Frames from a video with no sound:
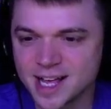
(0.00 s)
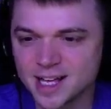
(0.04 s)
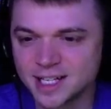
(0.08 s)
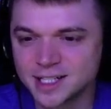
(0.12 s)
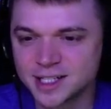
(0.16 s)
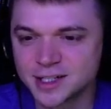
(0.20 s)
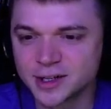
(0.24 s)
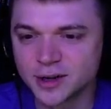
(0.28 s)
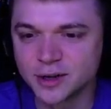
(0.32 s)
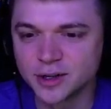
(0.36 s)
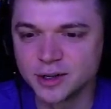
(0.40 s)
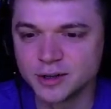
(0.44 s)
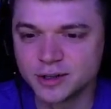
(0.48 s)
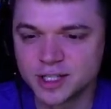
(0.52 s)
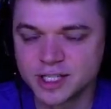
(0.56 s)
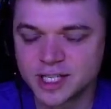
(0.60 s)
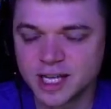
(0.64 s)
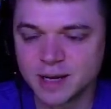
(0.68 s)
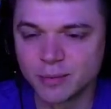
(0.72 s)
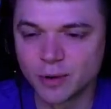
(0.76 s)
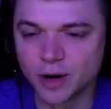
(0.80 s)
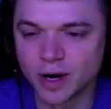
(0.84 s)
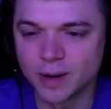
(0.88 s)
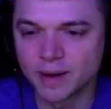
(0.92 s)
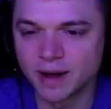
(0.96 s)
So you just
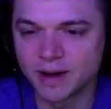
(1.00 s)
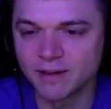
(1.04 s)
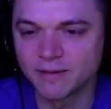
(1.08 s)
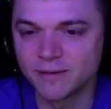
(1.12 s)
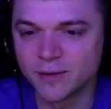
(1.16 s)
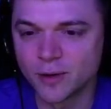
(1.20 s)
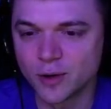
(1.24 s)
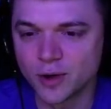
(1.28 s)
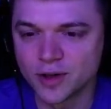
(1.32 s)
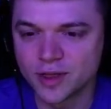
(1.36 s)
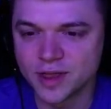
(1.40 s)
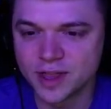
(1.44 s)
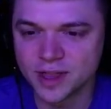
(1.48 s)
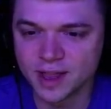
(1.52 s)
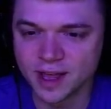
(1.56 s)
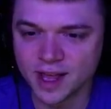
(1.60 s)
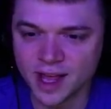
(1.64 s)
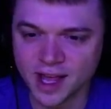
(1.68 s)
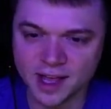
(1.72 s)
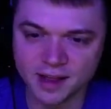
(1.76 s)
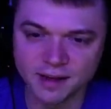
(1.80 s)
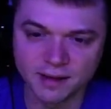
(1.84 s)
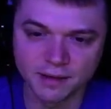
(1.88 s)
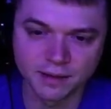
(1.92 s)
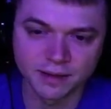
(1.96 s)
keep running back and forth. Uh,
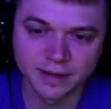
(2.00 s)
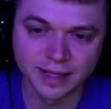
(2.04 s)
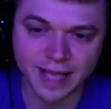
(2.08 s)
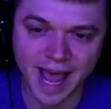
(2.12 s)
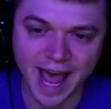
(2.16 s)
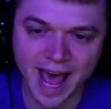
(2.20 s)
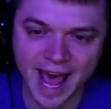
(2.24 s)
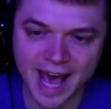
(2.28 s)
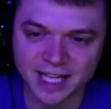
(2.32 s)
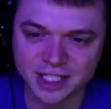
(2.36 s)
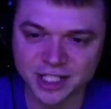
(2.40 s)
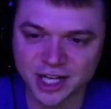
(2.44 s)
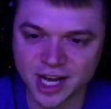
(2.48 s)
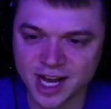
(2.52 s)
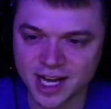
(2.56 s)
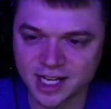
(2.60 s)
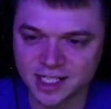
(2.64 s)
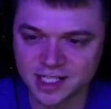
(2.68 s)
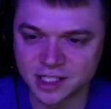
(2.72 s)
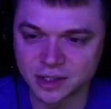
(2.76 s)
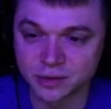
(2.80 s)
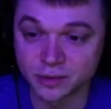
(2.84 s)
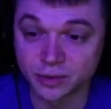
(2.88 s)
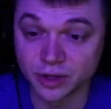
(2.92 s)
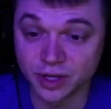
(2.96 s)
the hatch
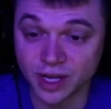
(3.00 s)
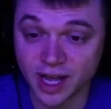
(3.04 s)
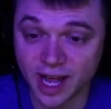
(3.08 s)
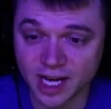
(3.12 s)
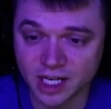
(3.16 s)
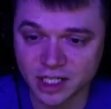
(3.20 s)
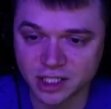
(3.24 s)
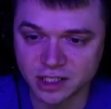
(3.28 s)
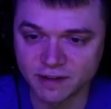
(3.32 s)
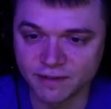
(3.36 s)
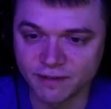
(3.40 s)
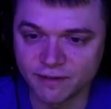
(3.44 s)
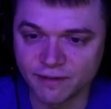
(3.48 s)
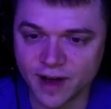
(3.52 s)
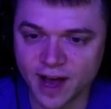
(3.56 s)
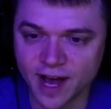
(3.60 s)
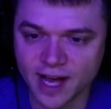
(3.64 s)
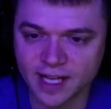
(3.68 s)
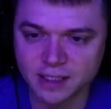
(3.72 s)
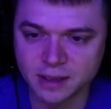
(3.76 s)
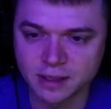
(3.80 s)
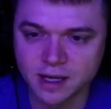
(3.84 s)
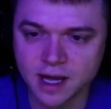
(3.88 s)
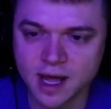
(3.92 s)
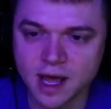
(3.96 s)
eggs is really actually
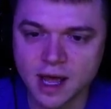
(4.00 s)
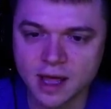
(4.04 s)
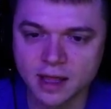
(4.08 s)
fast.